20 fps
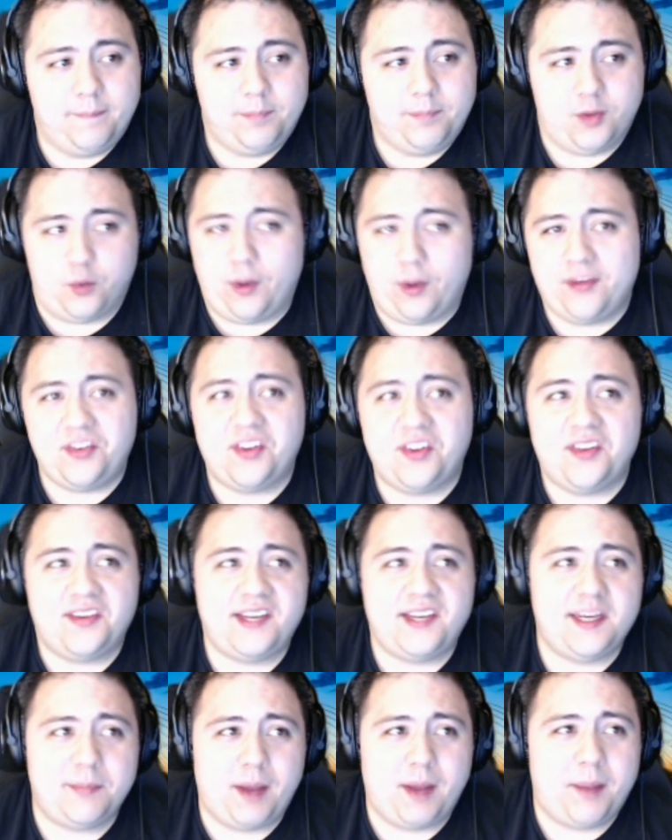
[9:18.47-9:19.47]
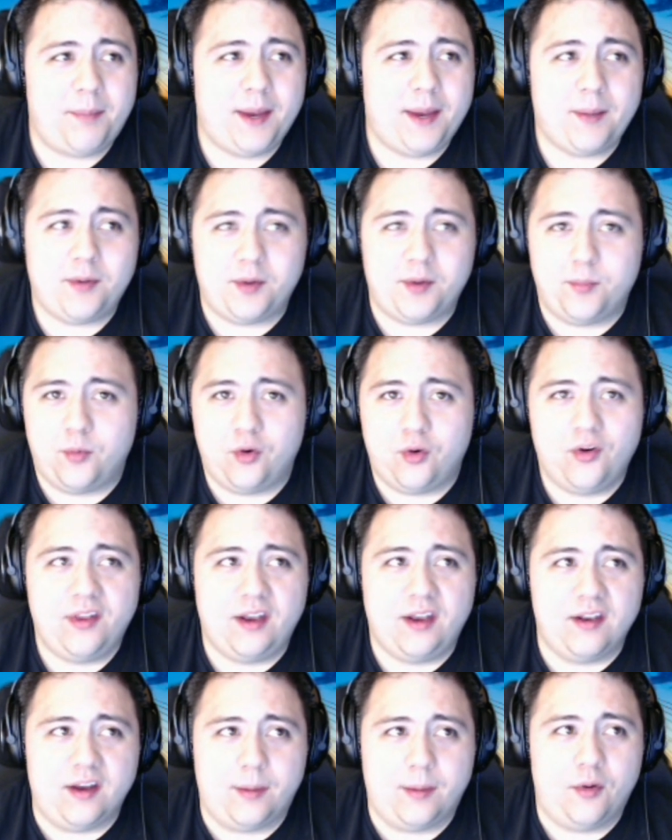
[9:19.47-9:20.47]
the rest of the team might be able to more
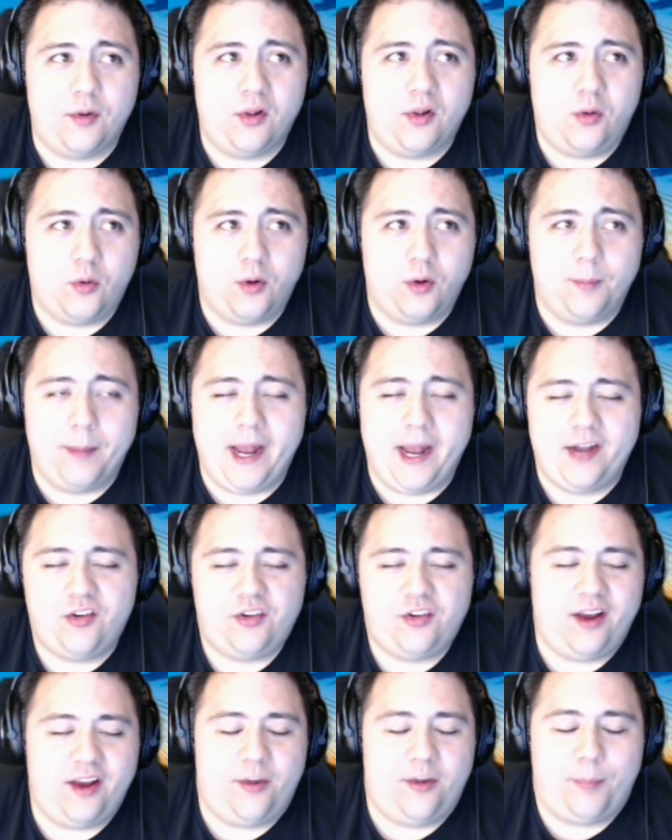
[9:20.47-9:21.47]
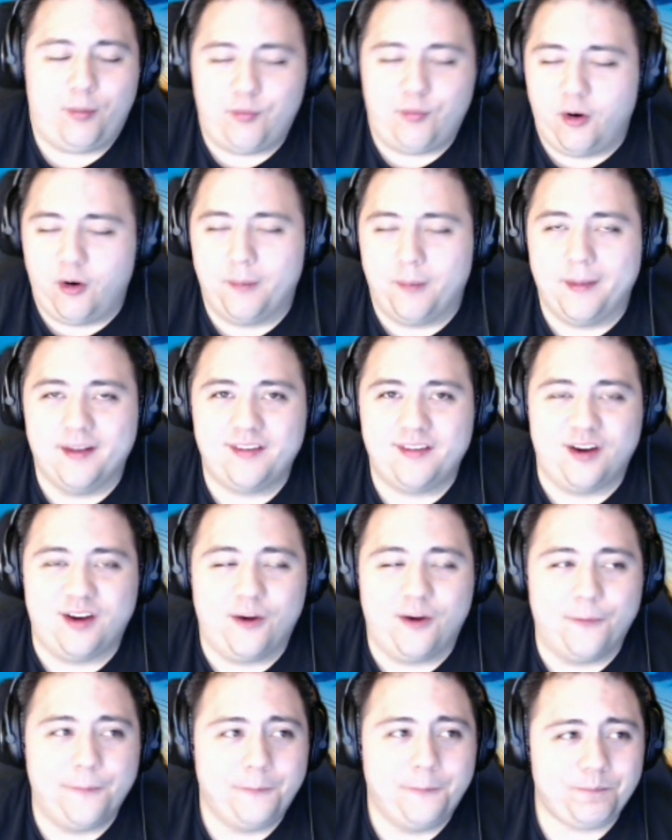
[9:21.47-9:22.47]
than double or match their performance.
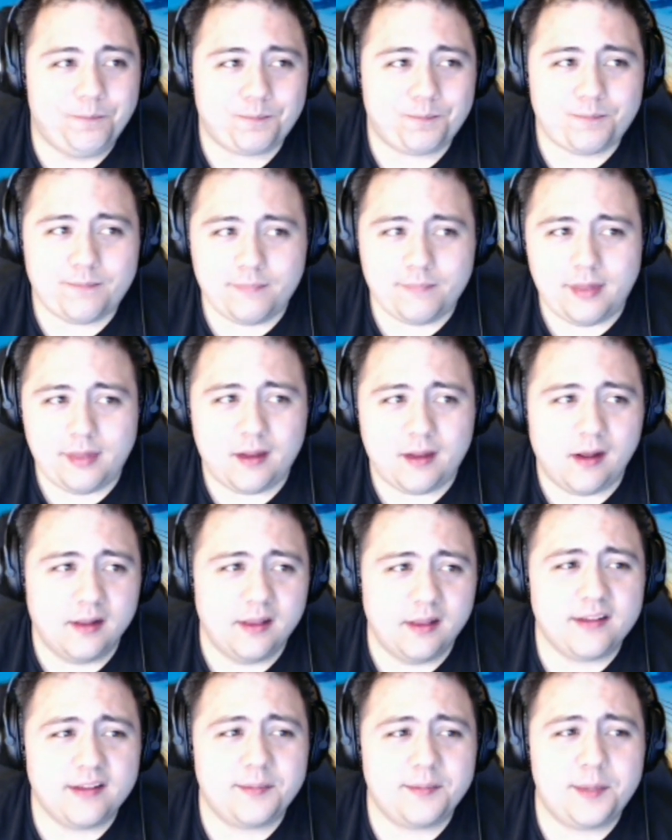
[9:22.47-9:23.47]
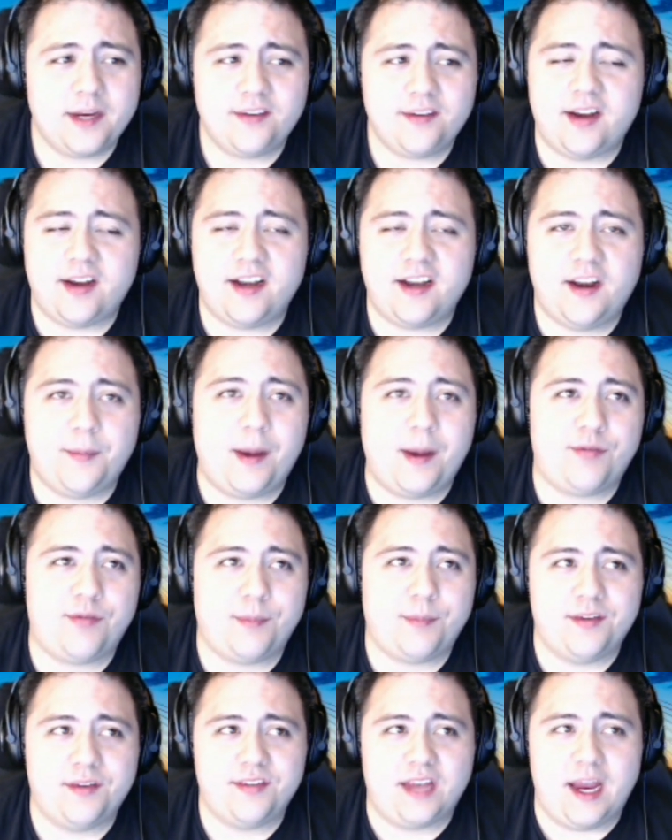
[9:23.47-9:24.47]
So, a lot to be excited
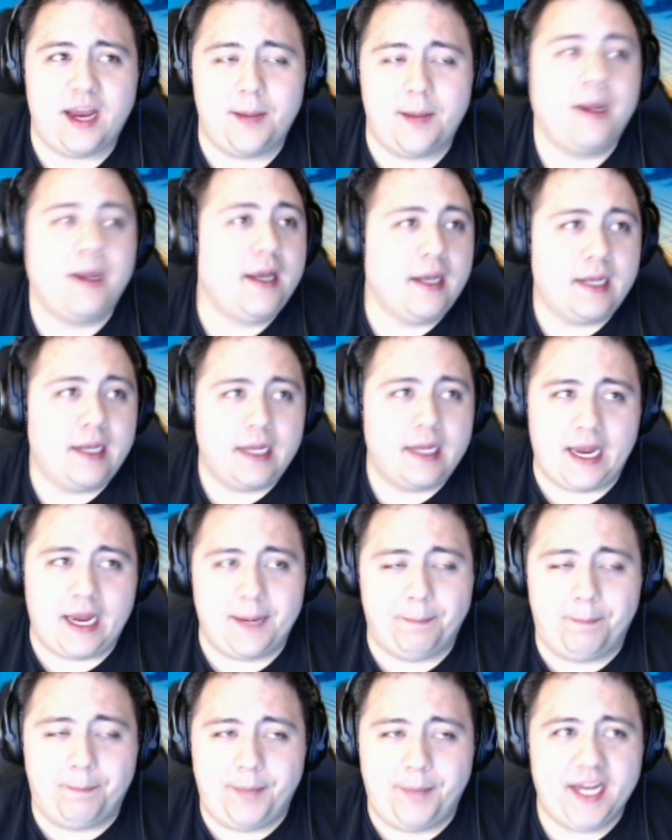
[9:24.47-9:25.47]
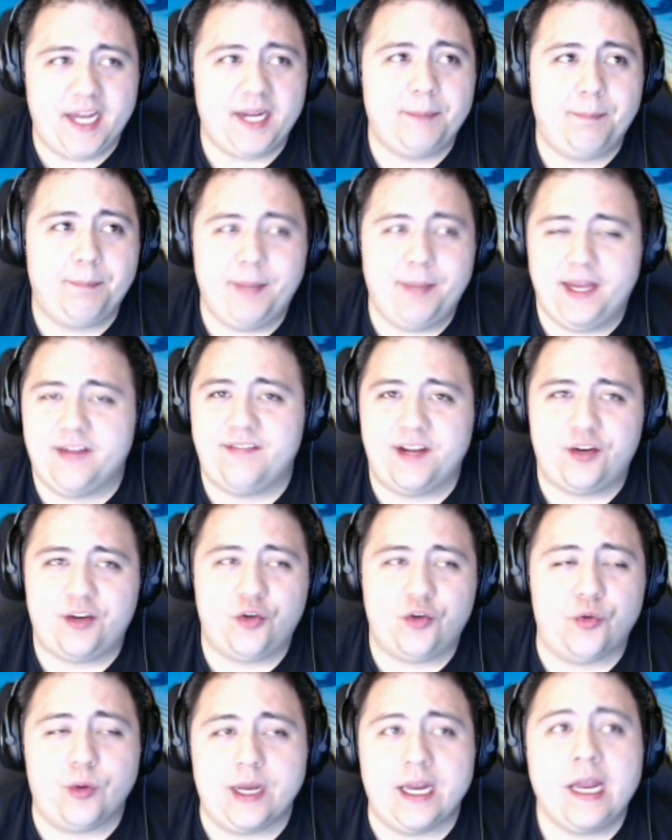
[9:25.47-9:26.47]
about from this game. A big, big
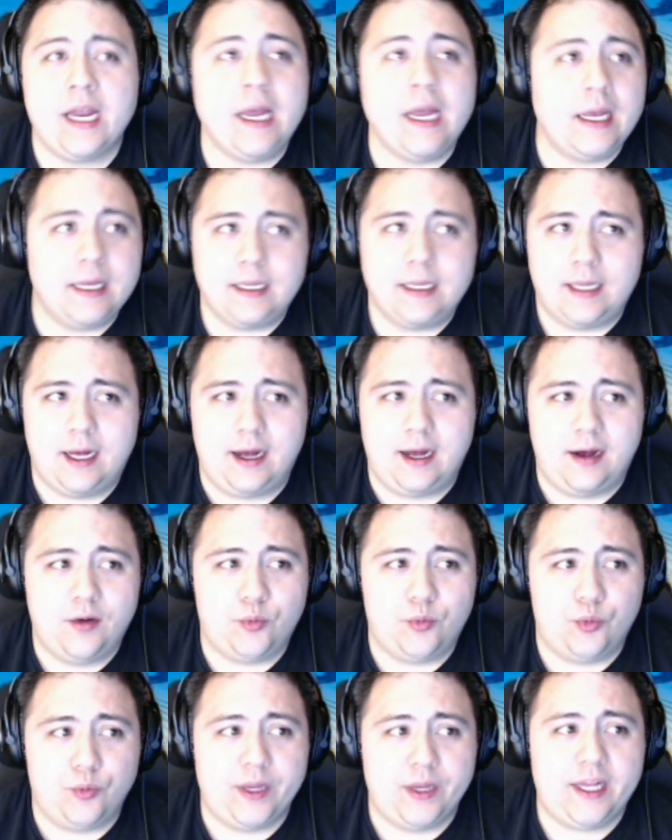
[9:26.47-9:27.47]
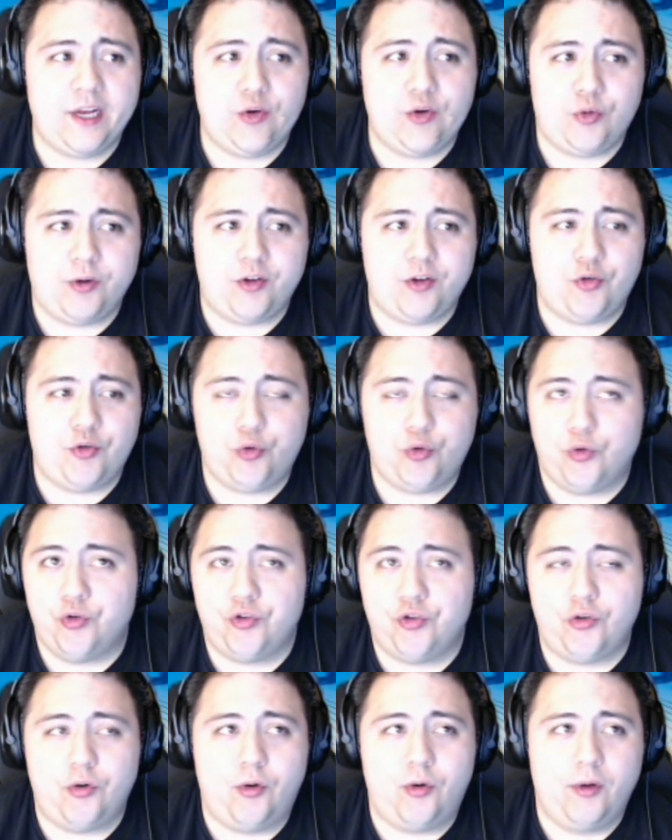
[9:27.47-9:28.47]
victory, uh, really cr-
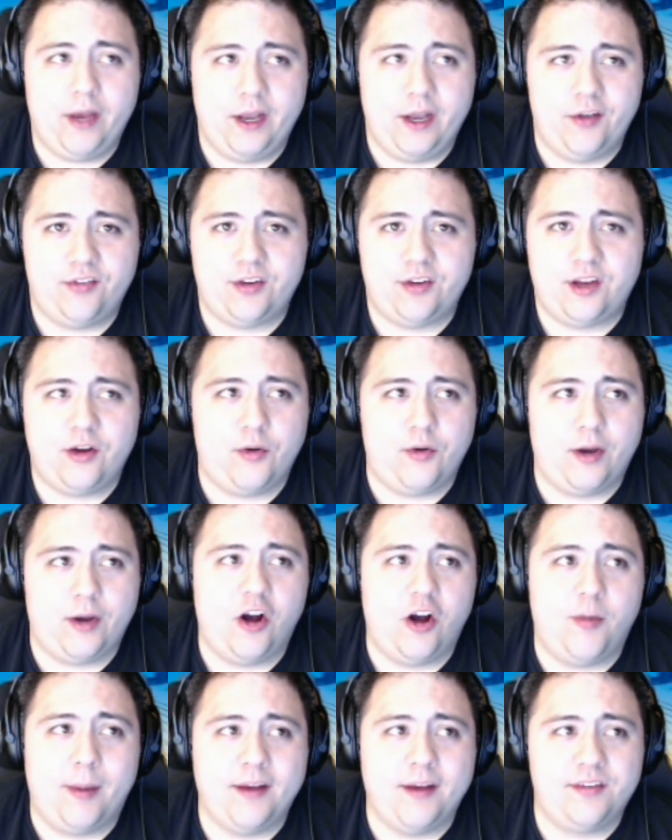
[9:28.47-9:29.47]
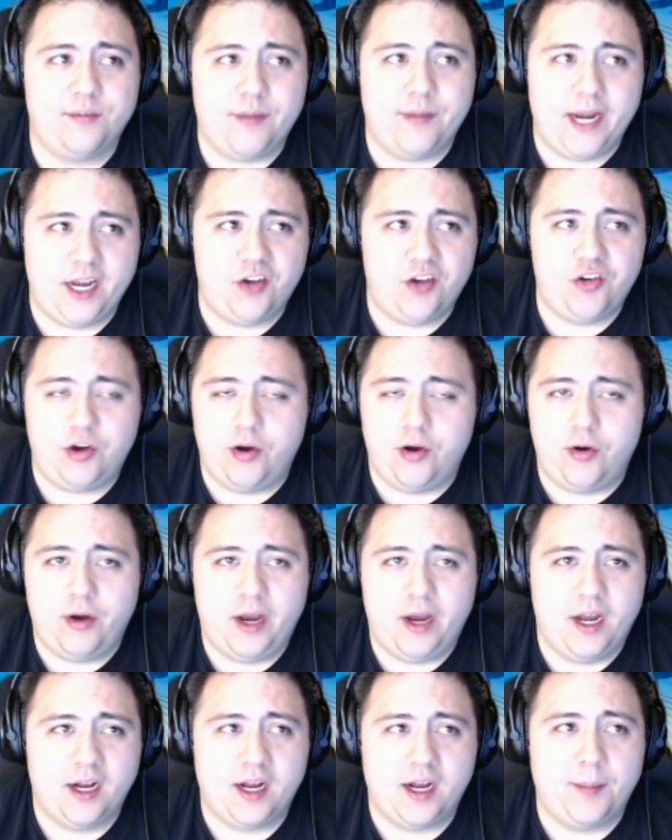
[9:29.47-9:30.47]
crucial in securing home ice advantage here
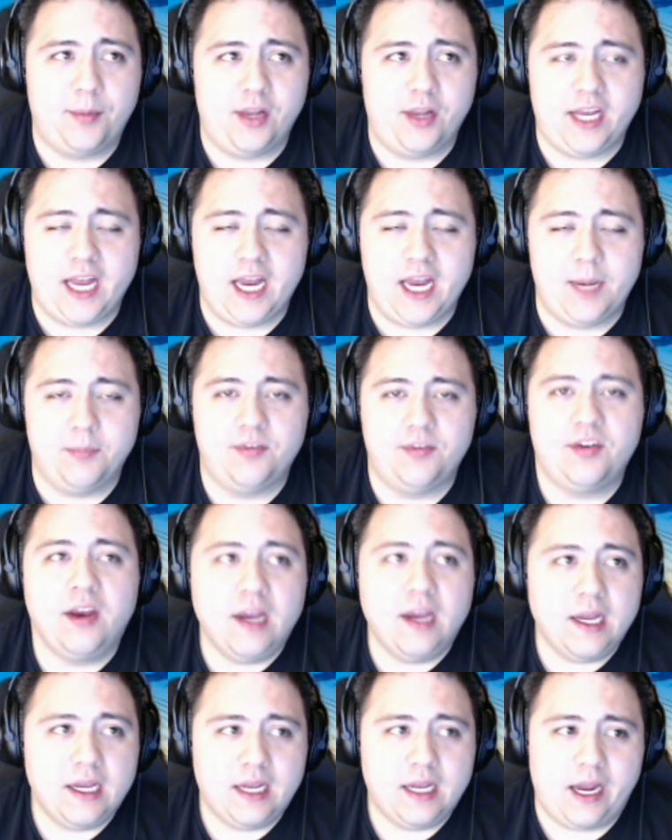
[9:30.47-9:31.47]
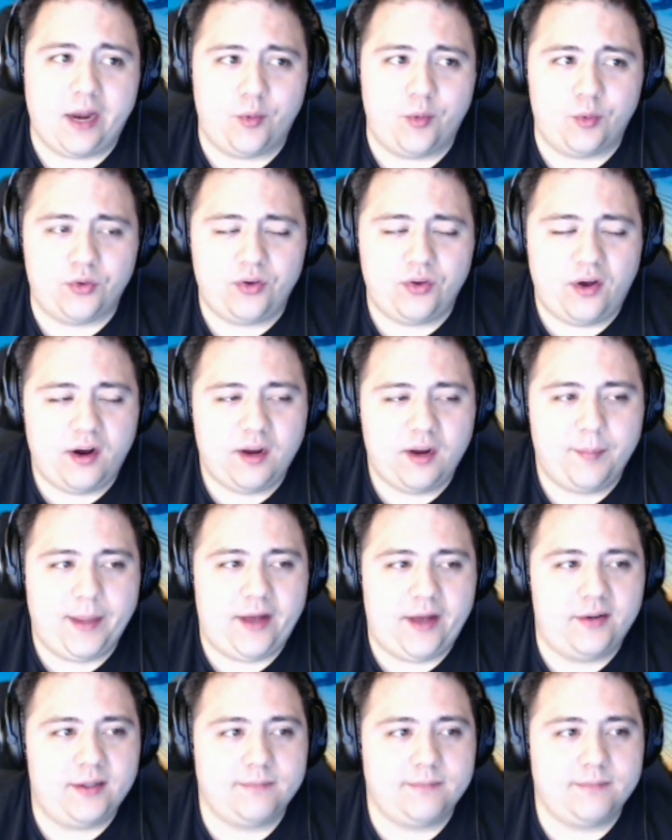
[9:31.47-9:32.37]
in a couple of games. And we'll talk about